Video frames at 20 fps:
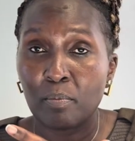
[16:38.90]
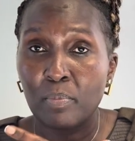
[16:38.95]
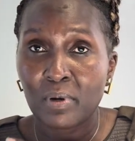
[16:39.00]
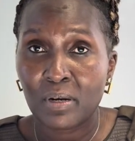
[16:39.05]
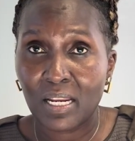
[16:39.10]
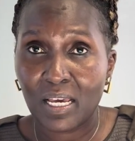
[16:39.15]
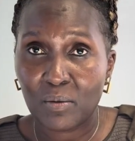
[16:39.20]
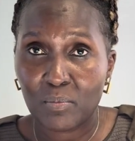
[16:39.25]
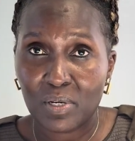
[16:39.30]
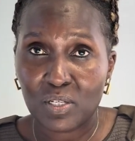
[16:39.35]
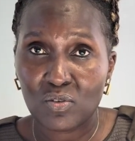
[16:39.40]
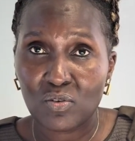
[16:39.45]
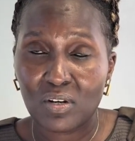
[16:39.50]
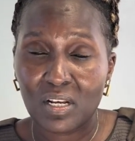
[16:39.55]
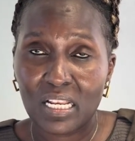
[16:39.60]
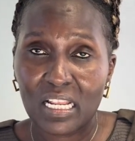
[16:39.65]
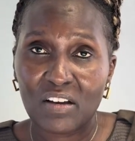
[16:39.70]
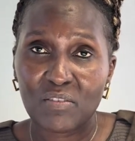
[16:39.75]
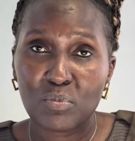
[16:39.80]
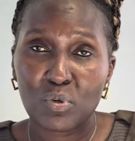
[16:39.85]
Like
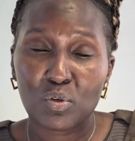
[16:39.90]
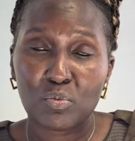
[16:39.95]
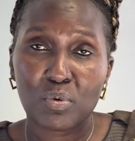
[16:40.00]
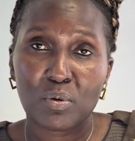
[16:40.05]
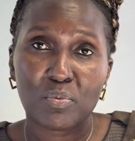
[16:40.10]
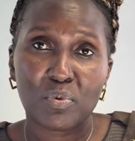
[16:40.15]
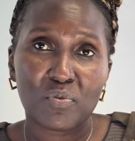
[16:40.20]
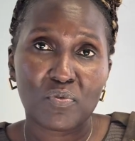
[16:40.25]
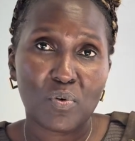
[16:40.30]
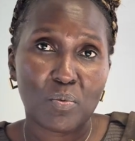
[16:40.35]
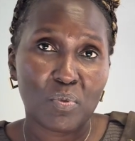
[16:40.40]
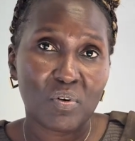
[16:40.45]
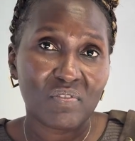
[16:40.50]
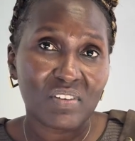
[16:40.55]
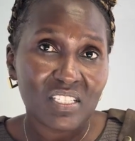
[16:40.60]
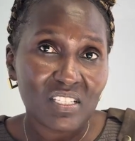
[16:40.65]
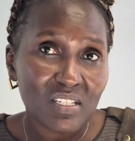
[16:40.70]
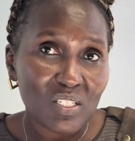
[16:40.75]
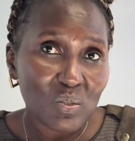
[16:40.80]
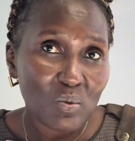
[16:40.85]
personally, I brought people from
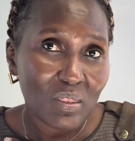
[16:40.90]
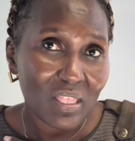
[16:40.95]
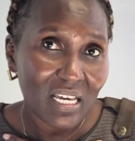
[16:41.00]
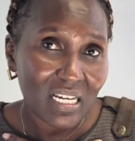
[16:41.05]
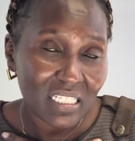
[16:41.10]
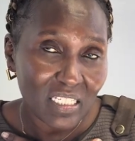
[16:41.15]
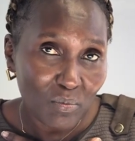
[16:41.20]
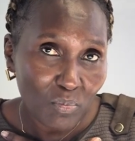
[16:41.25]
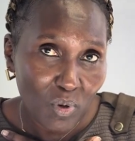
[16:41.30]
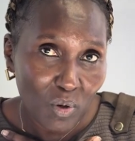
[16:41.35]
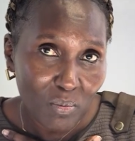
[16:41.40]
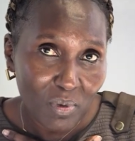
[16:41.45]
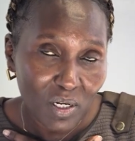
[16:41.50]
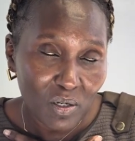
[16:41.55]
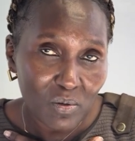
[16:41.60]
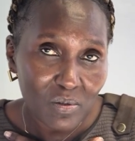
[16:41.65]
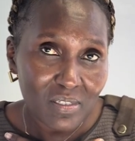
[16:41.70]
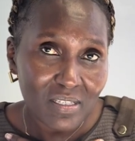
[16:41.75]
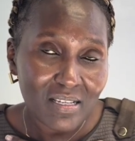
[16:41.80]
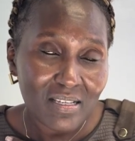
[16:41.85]
overseas with their diploma
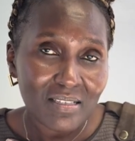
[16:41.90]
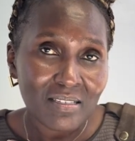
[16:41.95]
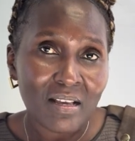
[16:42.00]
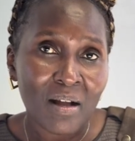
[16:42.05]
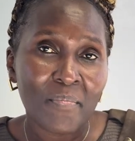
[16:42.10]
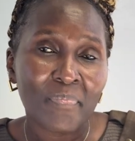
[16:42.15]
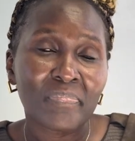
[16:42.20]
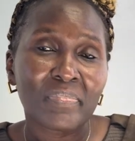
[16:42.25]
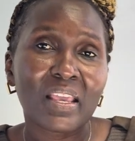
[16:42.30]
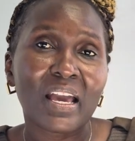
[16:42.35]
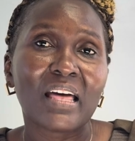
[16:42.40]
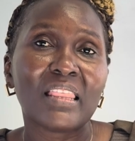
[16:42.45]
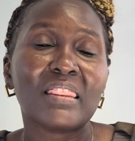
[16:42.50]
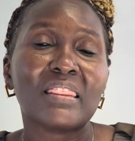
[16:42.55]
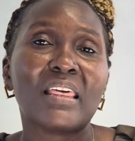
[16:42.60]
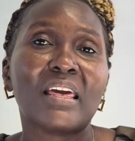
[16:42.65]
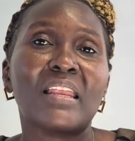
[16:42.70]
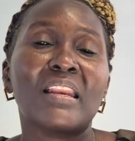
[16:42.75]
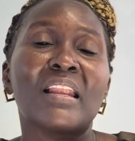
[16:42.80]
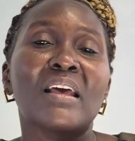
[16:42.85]
courses, and
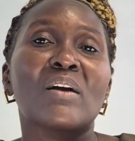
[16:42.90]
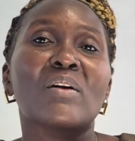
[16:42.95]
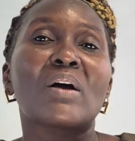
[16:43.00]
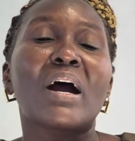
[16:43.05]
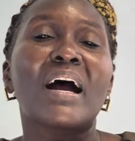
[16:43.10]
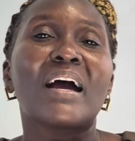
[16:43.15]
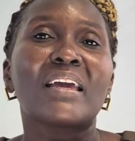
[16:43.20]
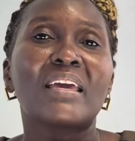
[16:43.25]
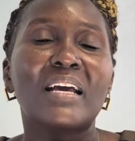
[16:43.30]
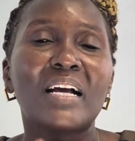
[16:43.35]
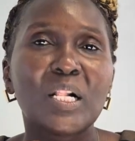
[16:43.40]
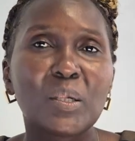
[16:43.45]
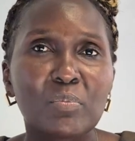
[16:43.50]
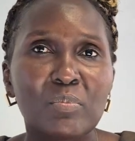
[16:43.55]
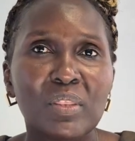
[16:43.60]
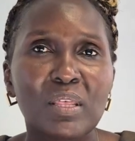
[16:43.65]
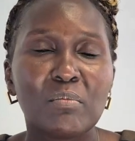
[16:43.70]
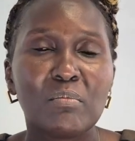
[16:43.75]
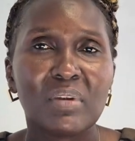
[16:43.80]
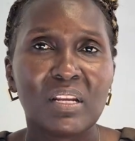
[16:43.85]
then I help
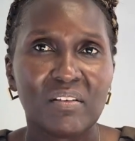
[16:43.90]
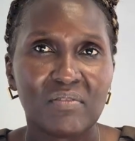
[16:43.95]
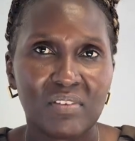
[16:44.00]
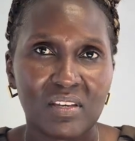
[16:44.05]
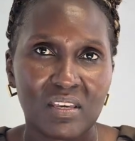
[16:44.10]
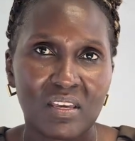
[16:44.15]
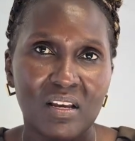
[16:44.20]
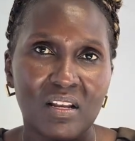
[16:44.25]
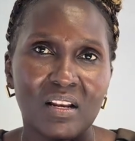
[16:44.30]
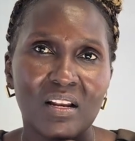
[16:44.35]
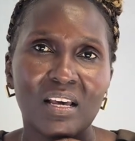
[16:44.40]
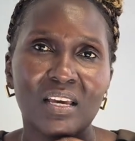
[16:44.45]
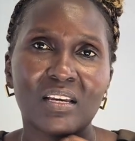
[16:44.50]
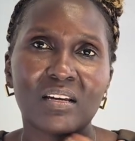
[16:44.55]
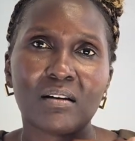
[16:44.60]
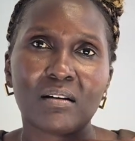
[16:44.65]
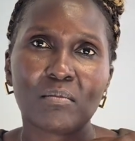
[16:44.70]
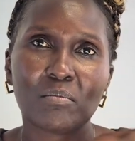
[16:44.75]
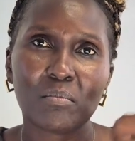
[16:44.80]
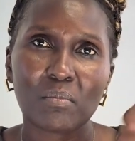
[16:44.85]
them navigate, like
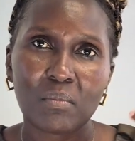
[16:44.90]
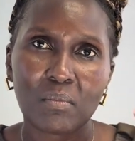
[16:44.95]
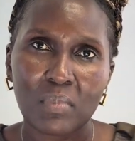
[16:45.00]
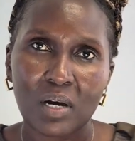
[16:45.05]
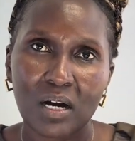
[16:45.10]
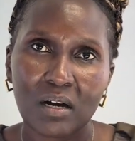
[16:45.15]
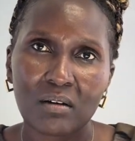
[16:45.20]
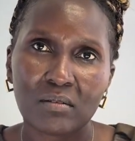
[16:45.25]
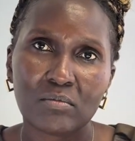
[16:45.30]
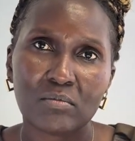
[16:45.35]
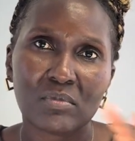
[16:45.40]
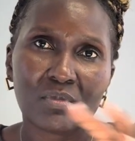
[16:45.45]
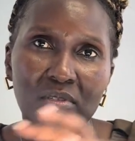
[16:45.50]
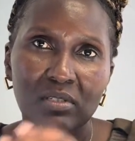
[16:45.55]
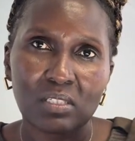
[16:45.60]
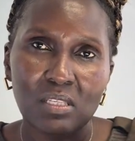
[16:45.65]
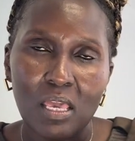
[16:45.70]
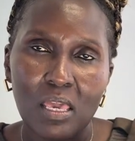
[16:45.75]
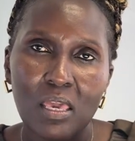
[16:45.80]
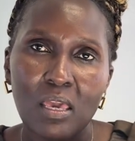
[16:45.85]

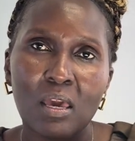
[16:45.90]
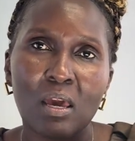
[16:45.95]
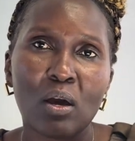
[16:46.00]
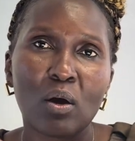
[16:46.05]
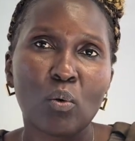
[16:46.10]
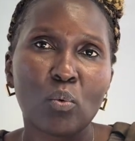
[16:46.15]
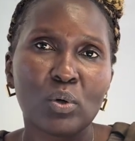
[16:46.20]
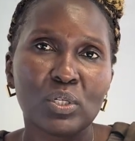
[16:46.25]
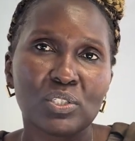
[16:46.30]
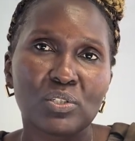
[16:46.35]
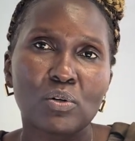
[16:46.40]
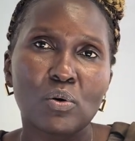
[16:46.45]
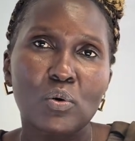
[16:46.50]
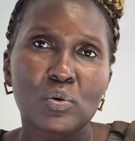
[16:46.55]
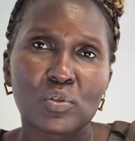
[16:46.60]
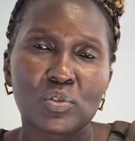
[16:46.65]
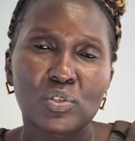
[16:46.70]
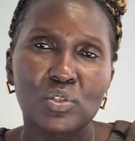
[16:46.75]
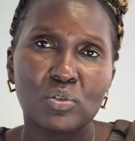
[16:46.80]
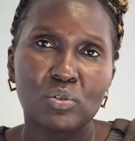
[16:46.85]
say which
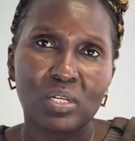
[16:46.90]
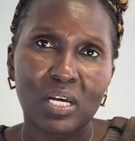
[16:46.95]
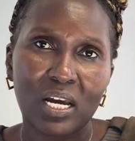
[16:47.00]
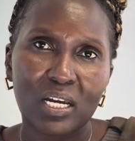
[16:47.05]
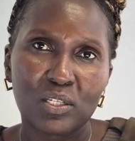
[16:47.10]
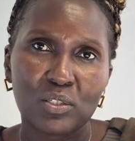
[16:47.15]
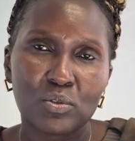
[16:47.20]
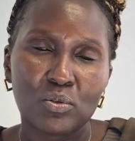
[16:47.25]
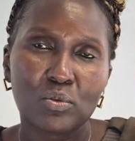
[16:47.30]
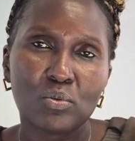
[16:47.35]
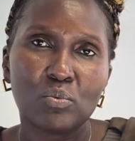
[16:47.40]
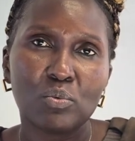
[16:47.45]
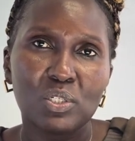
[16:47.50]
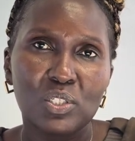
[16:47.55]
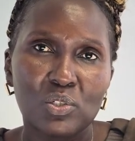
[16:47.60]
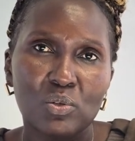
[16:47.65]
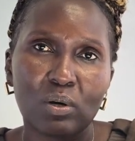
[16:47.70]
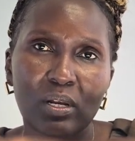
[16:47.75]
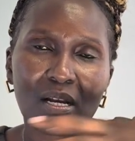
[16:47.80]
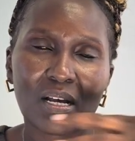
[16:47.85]
course should I do,
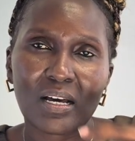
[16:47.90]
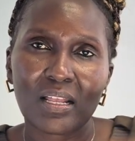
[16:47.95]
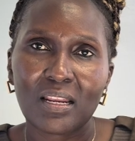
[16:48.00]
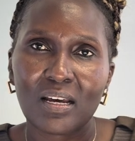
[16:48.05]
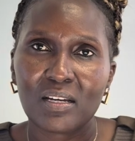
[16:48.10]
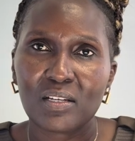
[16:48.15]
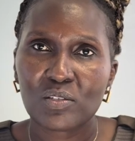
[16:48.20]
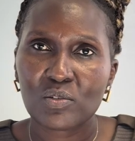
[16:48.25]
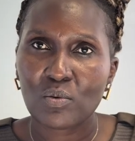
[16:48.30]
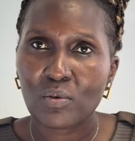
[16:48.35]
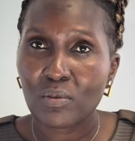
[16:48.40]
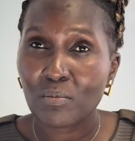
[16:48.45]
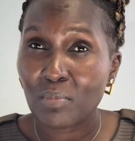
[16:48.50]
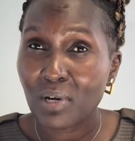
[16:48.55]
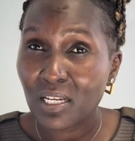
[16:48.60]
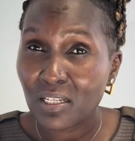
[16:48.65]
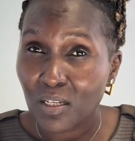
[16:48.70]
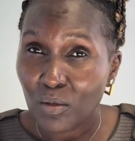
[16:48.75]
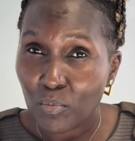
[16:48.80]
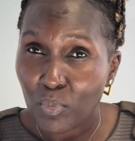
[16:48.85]
which one aligns with
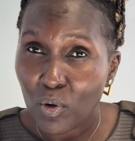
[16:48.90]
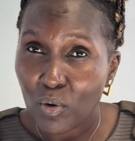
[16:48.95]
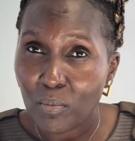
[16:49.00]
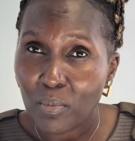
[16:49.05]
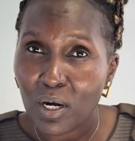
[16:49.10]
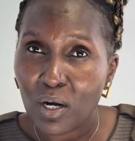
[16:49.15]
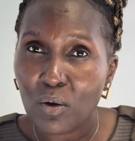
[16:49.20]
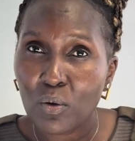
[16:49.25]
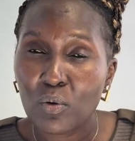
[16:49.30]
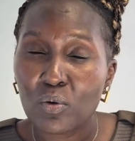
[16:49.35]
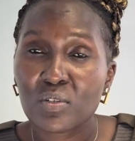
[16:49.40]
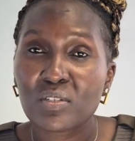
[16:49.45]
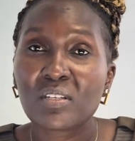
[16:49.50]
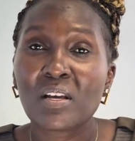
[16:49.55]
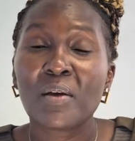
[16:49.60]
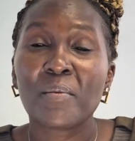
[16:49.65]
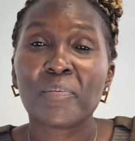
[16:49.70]
my diploma course,